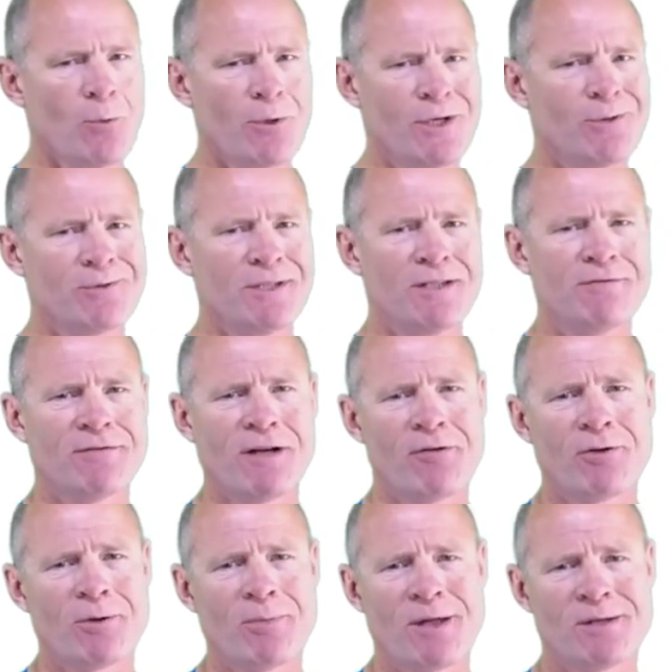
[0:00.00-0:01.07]
We don't need
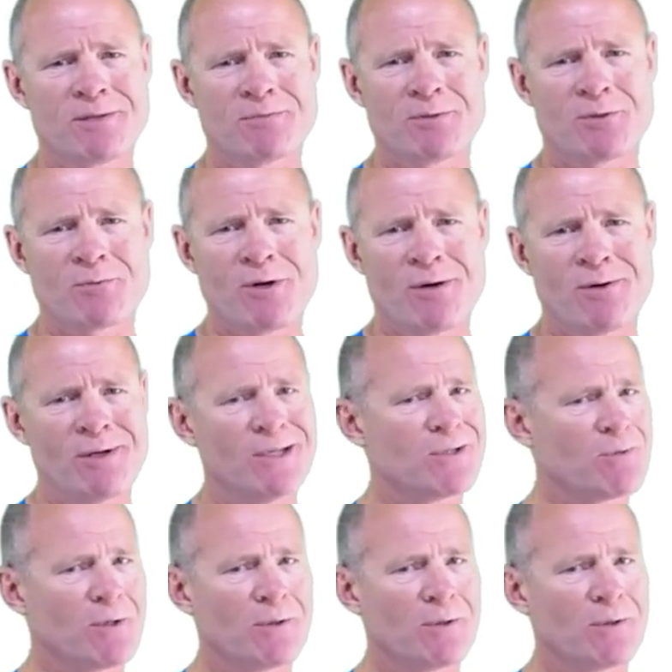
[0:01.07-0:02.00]
500 pounds per square inch.